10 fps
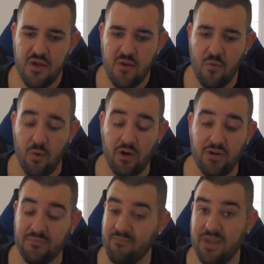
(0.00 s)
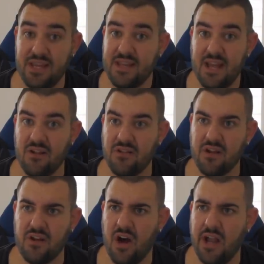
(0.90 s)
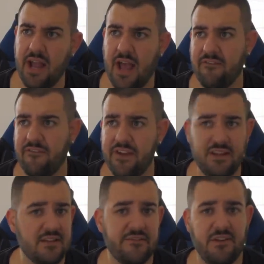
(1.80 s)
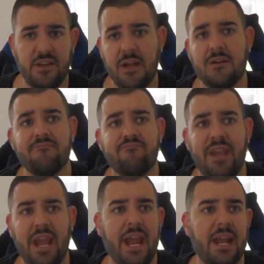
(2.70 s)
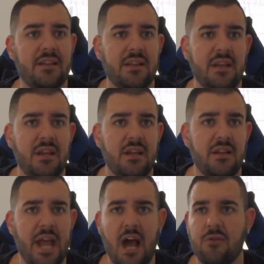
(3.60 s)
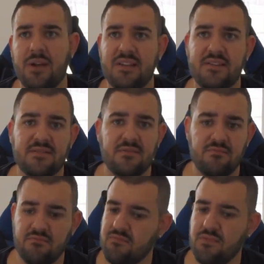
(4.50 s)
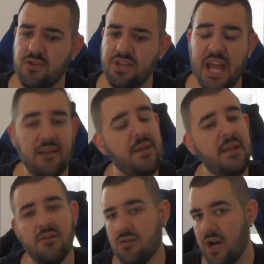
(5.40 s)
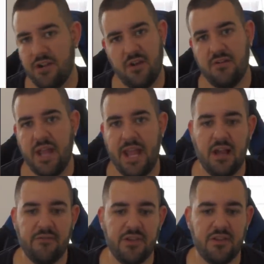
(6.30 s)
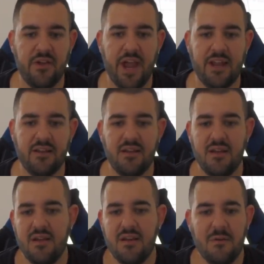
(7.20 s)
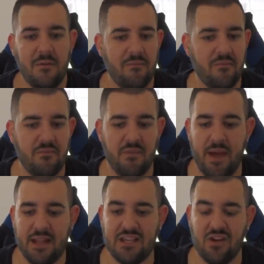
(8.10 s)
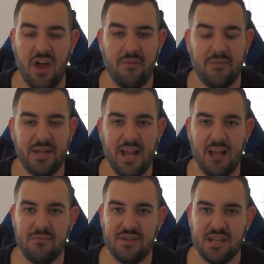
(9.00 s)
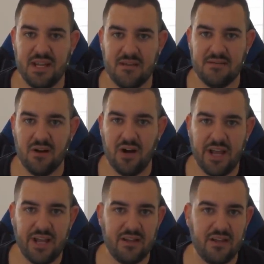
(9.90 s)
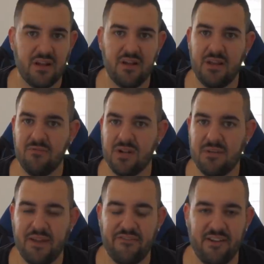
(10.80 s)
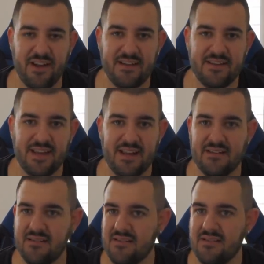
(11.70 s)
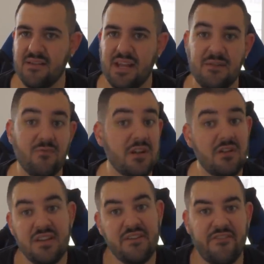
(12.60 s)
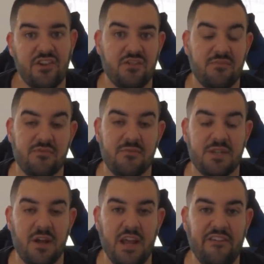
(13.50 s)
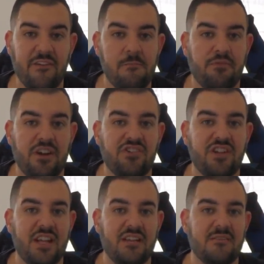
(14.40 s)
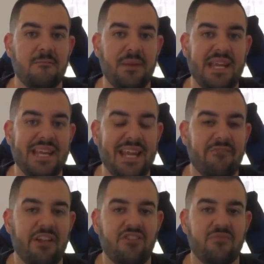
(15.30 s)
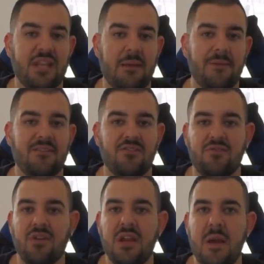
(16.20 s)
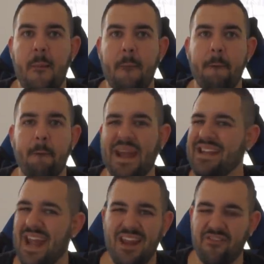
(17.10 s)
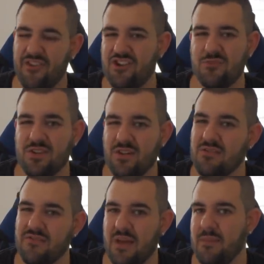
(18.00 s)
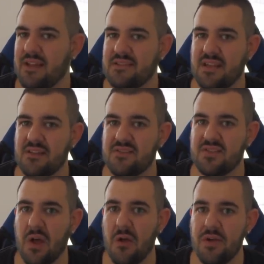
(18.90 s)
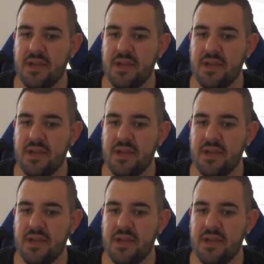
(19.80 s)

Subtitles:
well, he said, I have feelings for you now, and now it's, you date me or I don't hang out with you. And at the time, Callum was a young guy and, he wanted to make friends and he didn't want to lose his friendship group. So he felt pressured into being in a relationship with Nappy to maintain his friendship circle, if that makes sense. So,